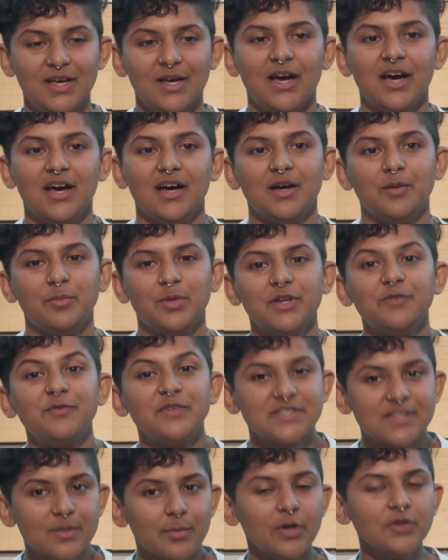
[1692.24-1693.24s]
But if
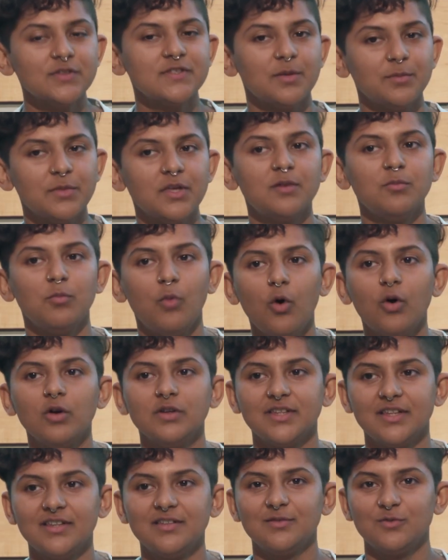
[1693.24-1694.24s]
it's about something more,
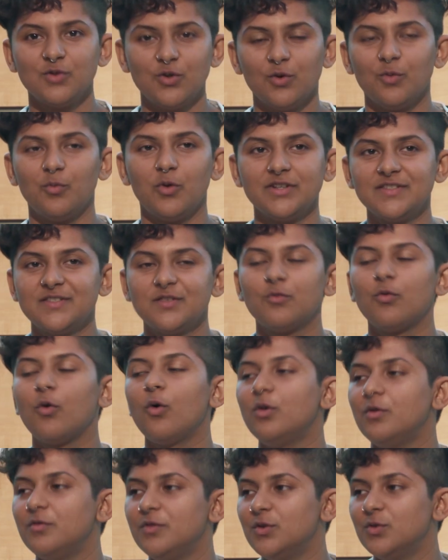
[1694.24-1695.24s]
then what is the
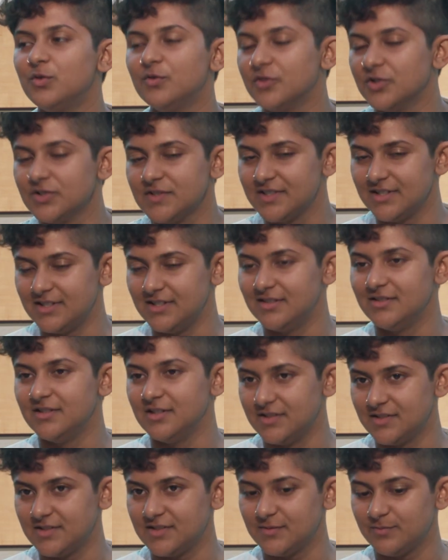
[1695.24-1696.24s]
role of the university in
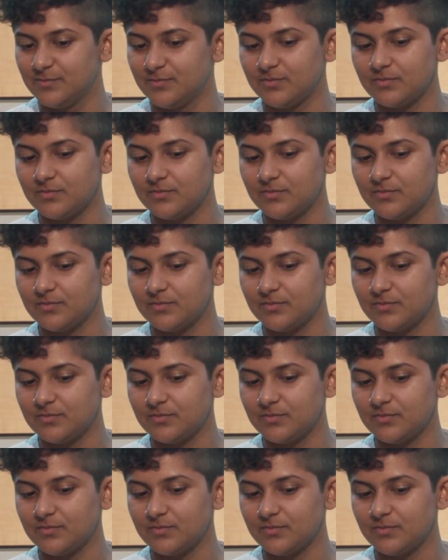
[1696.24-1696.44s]
this?